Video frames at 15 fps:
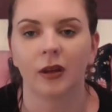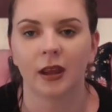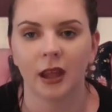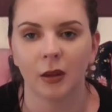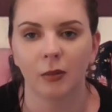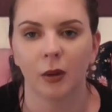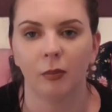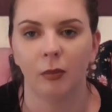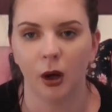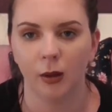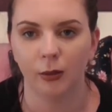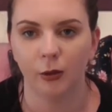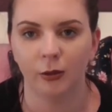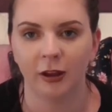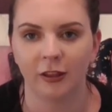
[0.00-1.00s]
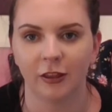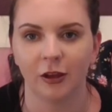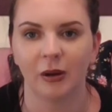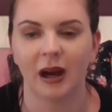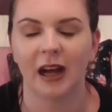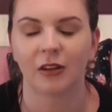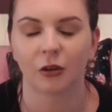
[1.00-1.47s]
keep a bobble with
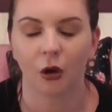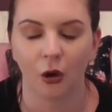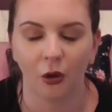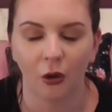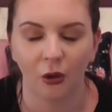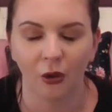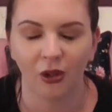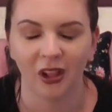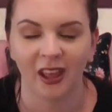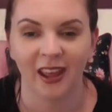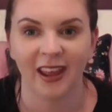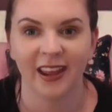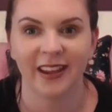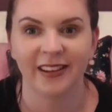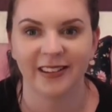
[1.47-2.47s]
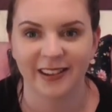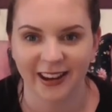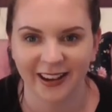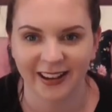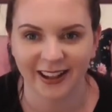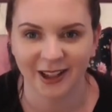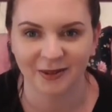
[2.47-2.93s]
you at all
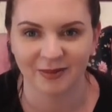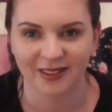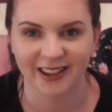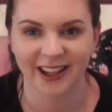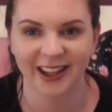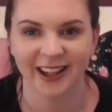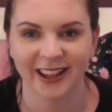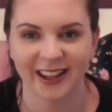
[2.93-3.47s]
times.